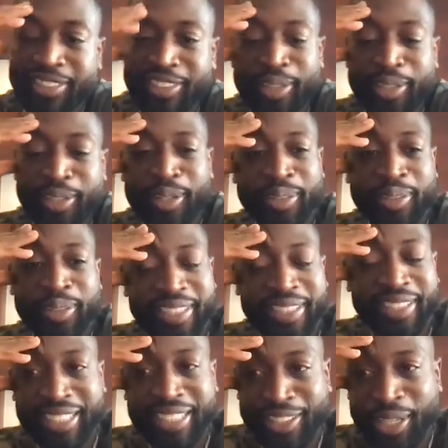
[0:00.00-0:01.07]

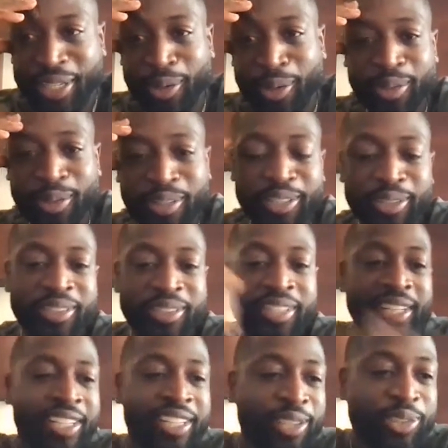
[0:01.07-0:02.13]
it's like you get older, you
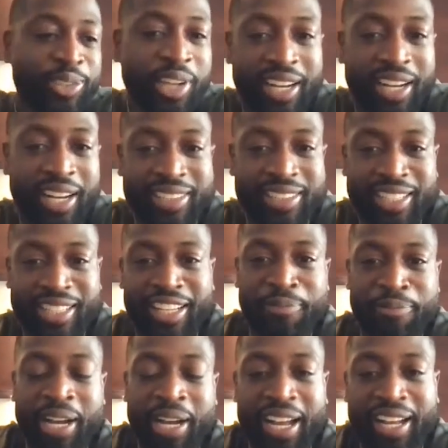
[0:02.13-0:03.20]
try not to get
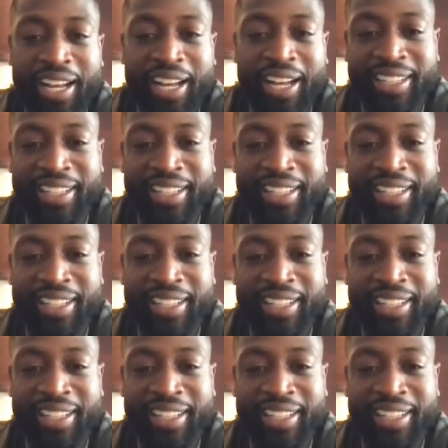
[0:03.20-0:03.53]
left behind.